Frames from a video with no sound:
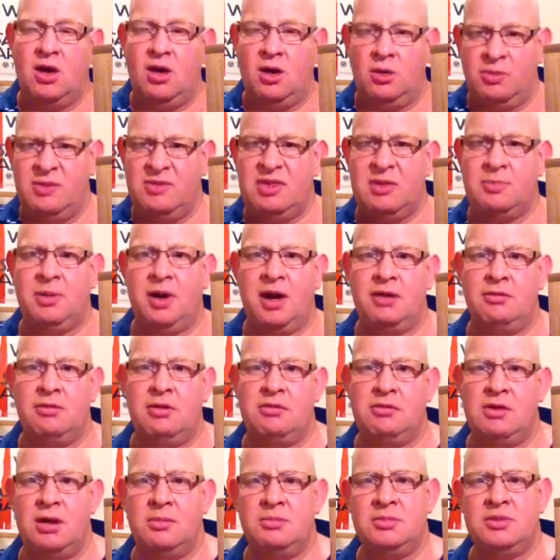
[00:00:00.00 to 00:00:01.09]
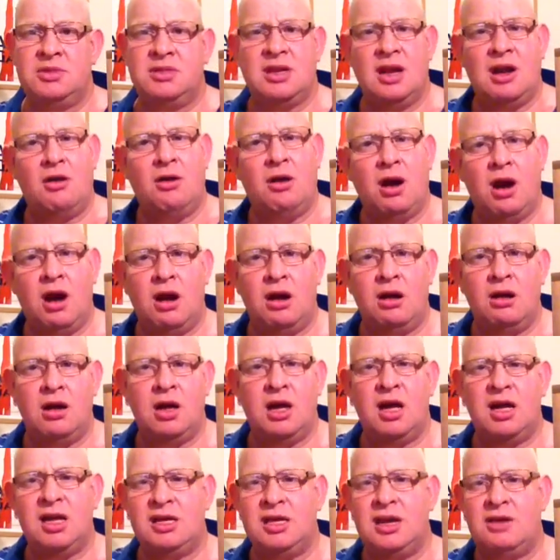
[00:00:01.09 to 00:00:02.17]
with the Pyrat rums,
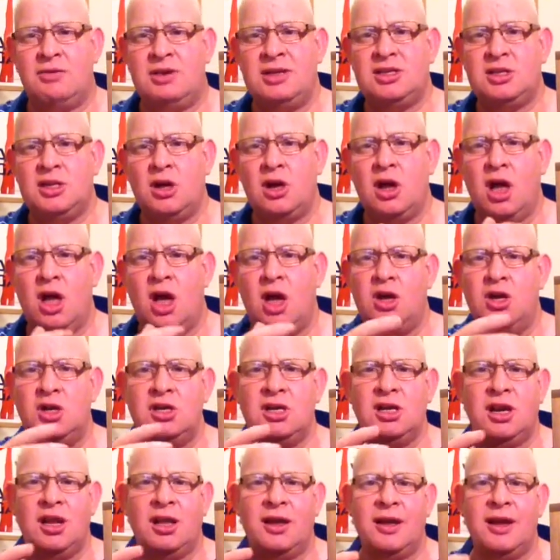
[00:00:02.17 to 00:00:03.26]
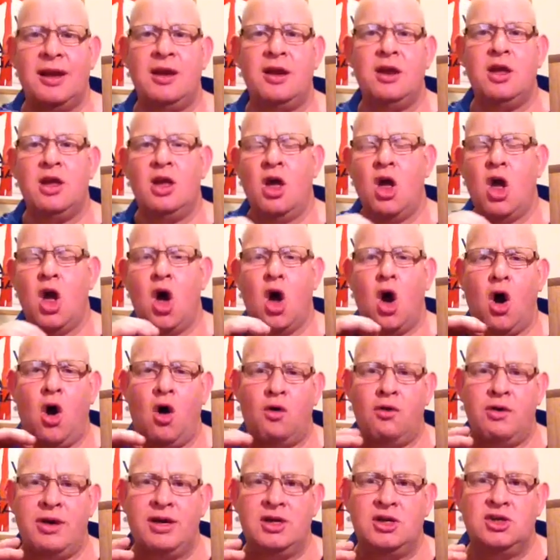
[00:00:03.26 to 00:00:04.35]
there is an underlying
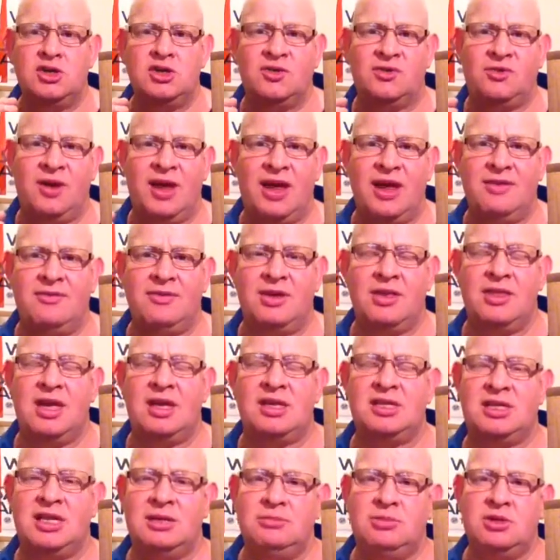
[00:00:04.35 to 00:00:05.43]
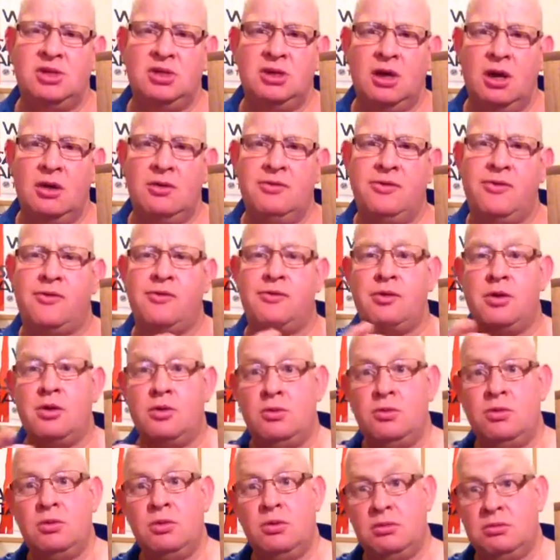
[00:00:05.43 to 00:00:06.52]
orange flavour that seems to go
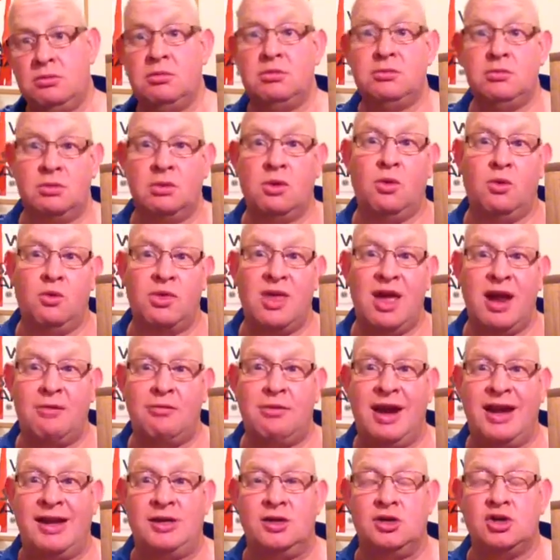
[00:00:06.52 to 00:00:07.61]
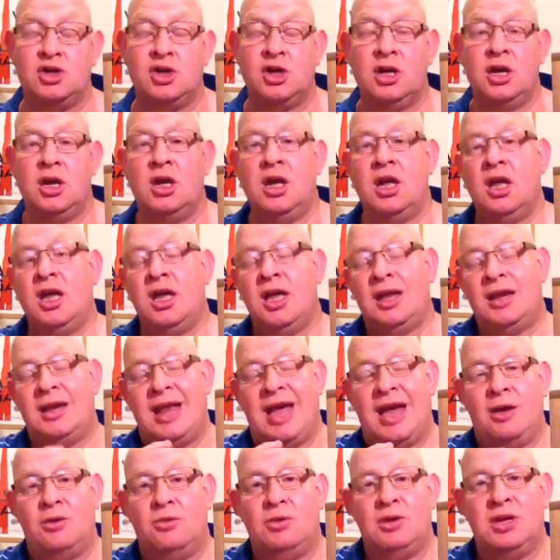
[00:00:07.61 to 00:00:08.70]
through all their range.
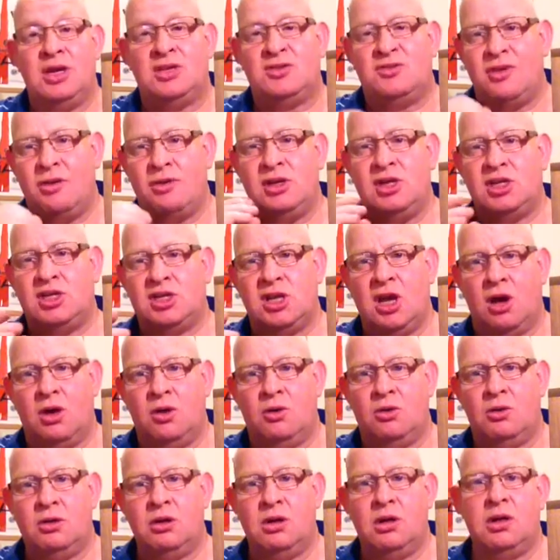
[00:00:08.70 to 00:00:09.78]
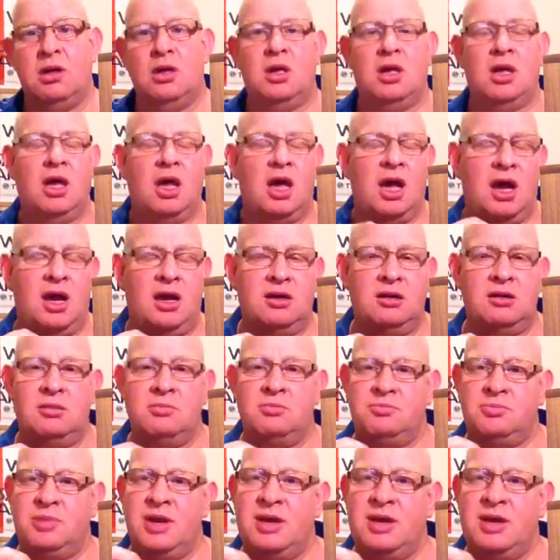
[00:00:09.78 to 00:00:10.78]
Now, it's very subtle. And